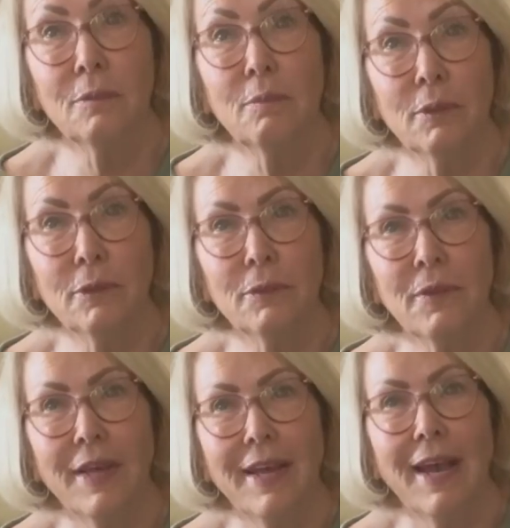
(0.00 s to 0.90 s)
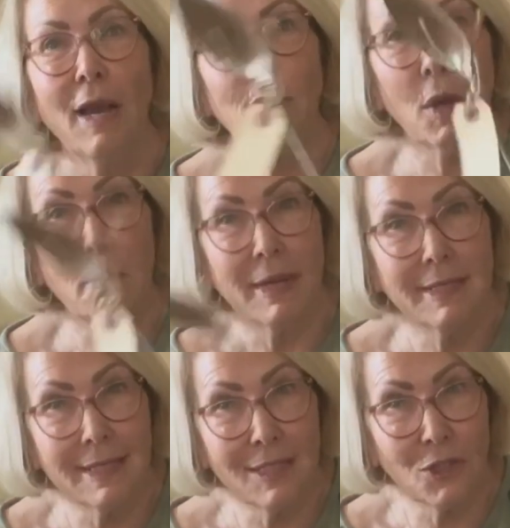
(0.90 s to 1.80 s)
booth. I bought my
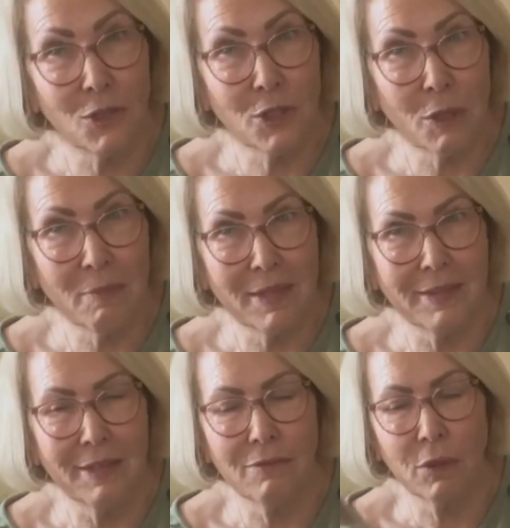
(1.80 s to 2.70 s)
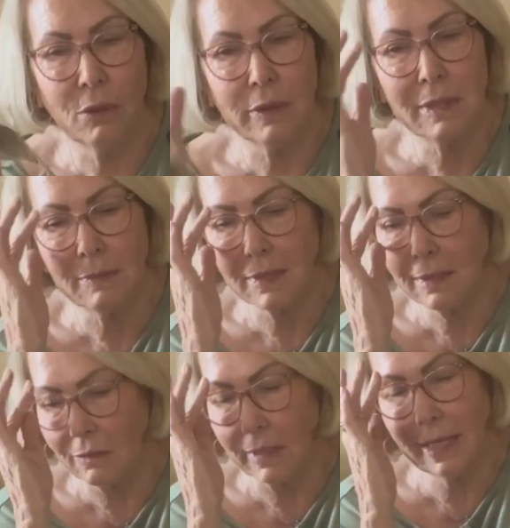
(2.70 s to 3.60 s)
sister something there for Christmas,
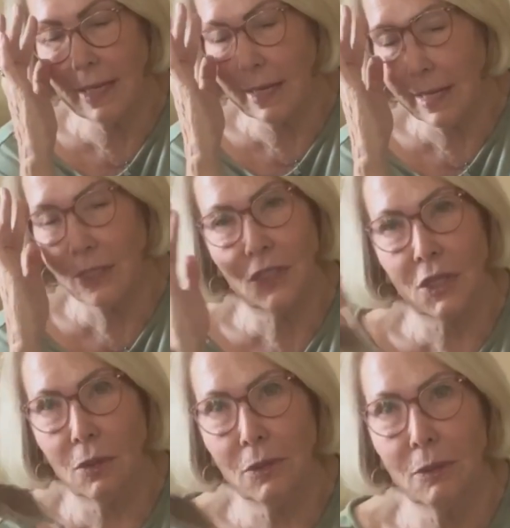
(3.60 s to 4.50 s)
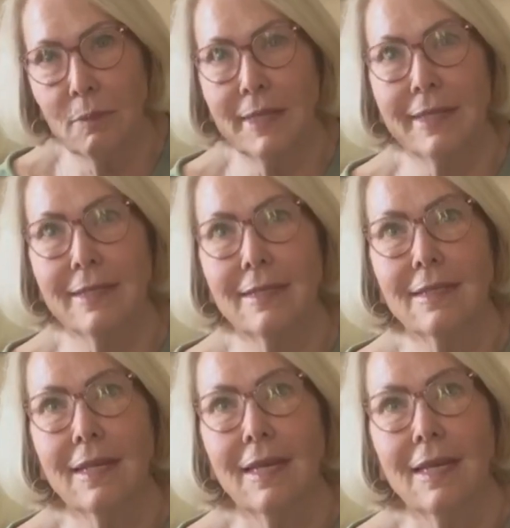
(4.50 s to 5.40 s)
so I cannot show you
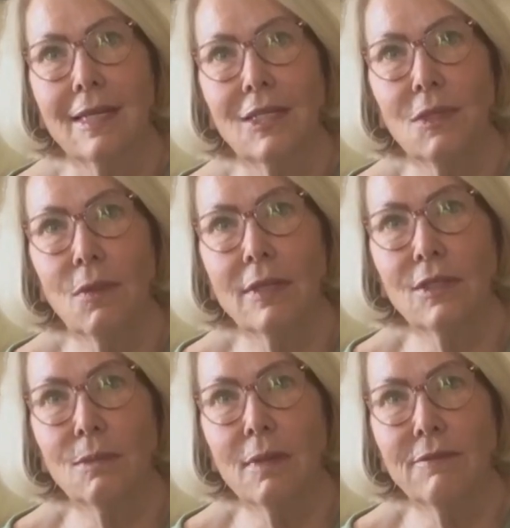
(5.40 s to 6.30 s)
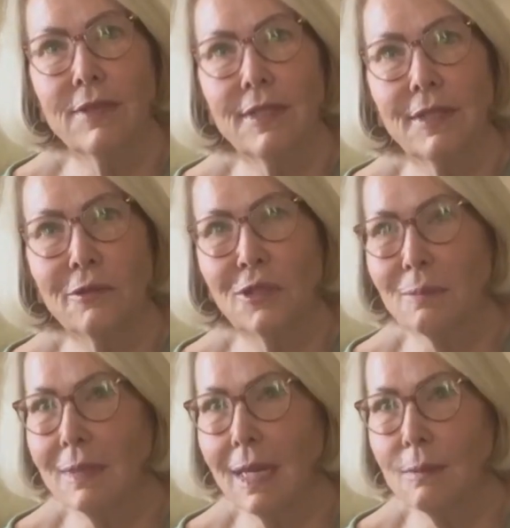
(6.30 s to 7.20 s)
because she watches my videos
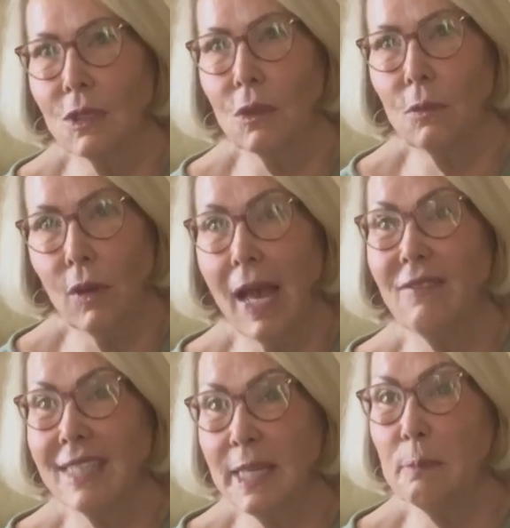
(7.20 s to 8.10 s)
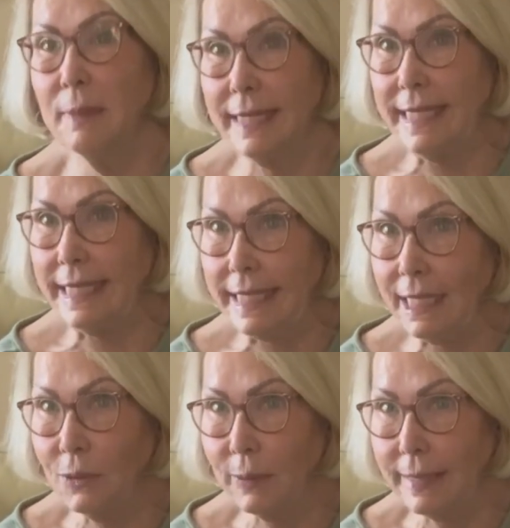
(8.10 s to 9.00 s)
sometimes, so we'll have to keep it a
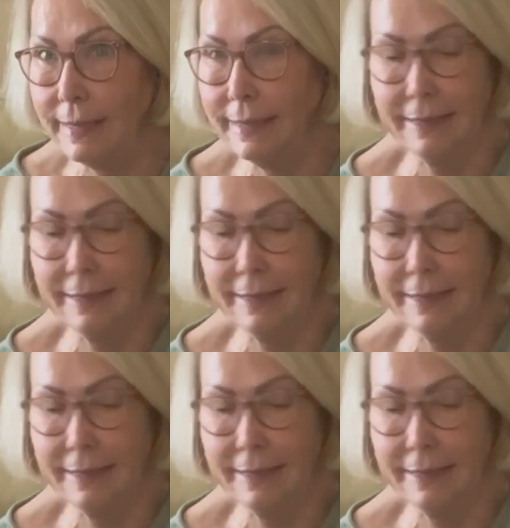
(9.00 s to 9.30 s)
secret.